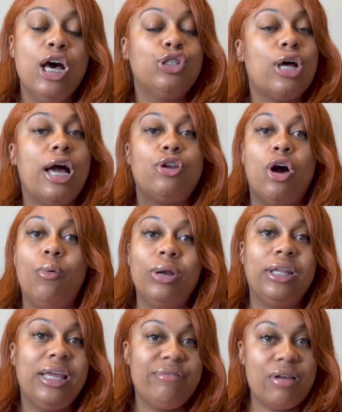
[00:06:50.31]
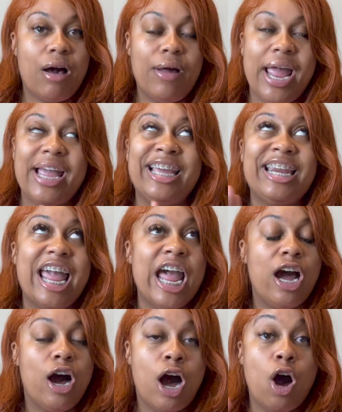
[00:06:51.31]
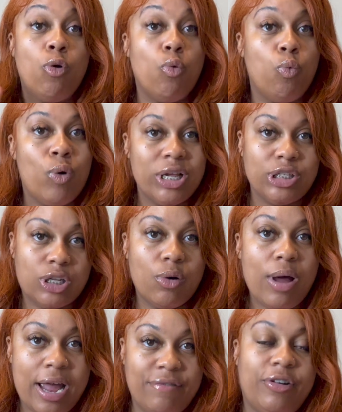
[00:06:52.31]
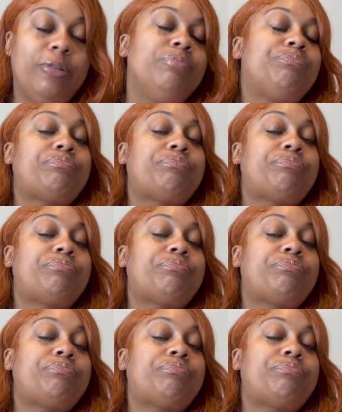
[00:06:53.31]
So I don't want to leave y'all hanging at all whatsoever.